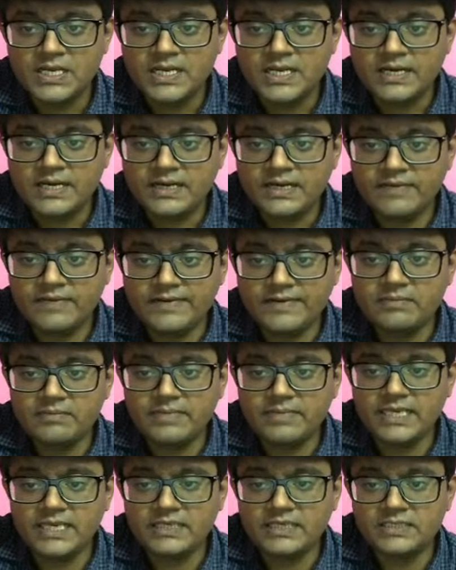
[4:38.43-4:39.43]
divided
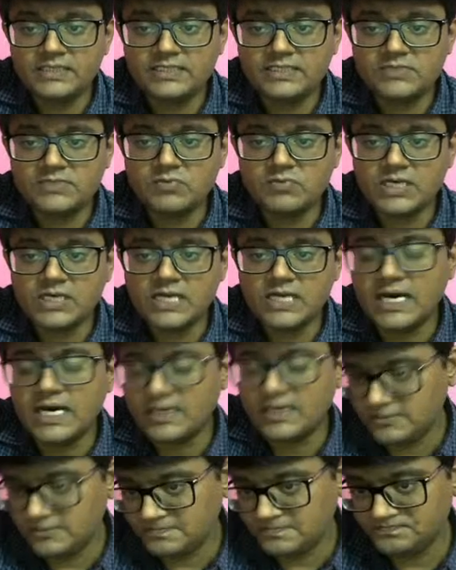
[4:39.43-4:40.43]
by, this is what?
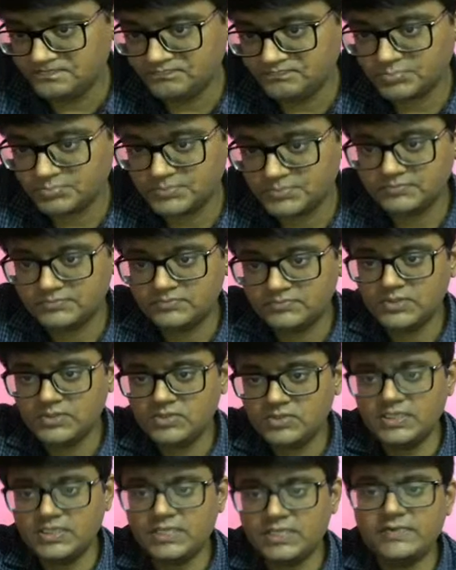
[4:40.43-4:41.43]
R. So
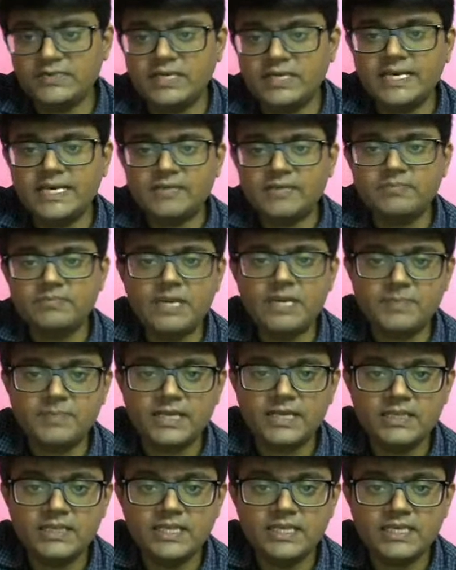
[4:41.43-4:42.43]
this we will get by
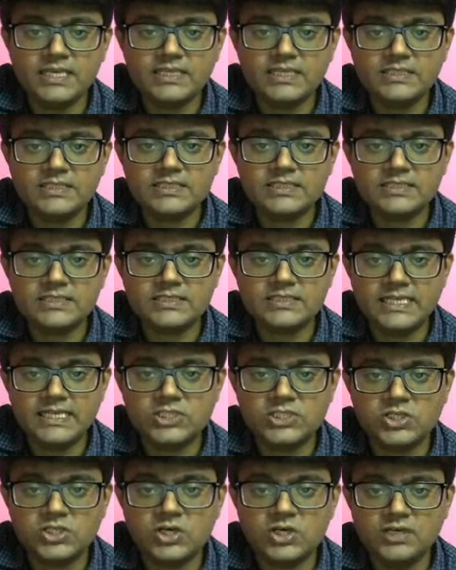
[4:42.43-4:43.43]
applying the
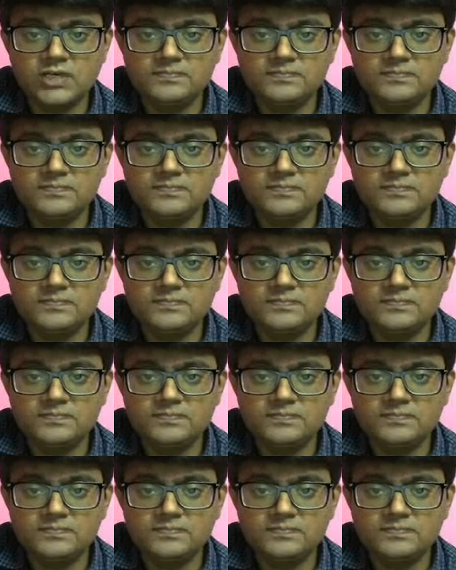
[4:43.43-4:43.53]
Snell's law.